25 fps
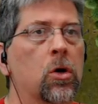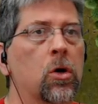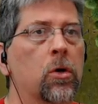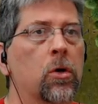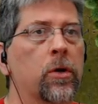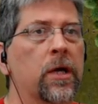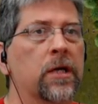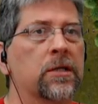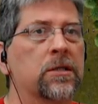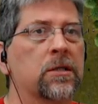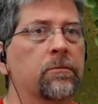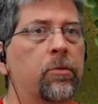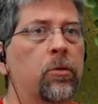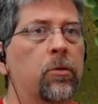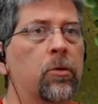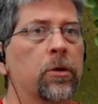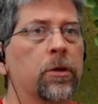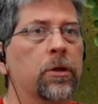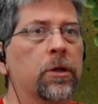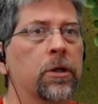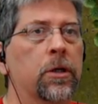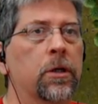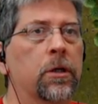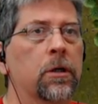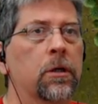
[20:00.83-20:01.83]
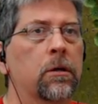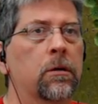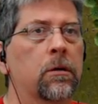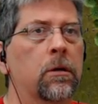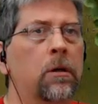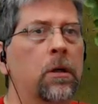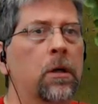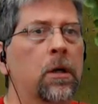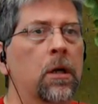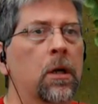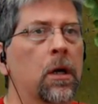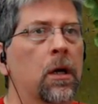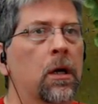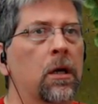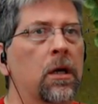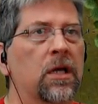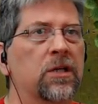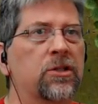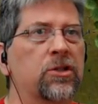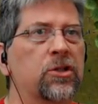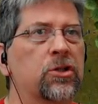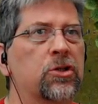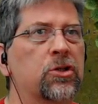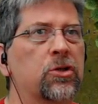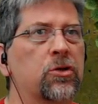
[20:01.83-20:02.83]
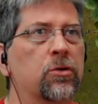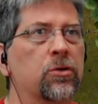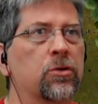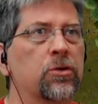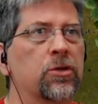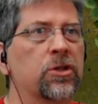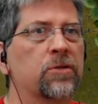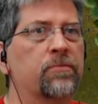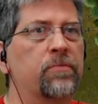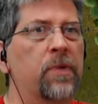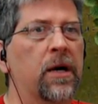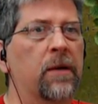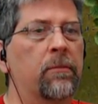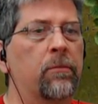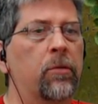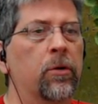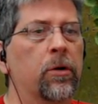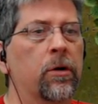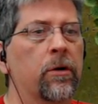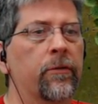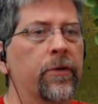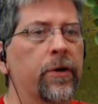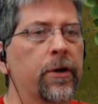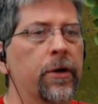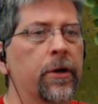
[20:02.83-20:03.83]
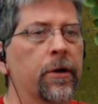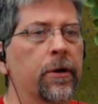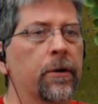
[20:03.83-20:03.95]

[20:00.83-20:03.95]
that's important to know. Let's just cruise this bad boy over here.